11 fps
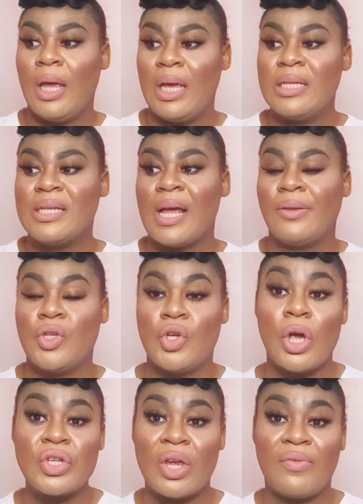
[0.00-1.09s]
inside the
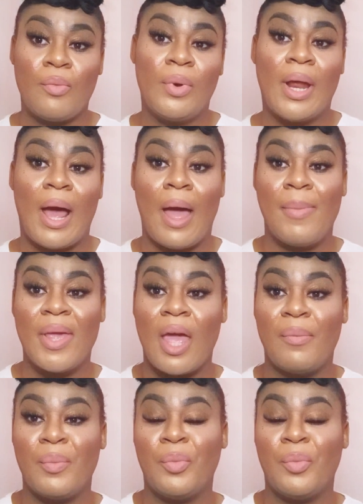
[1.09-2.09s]
church, even when I became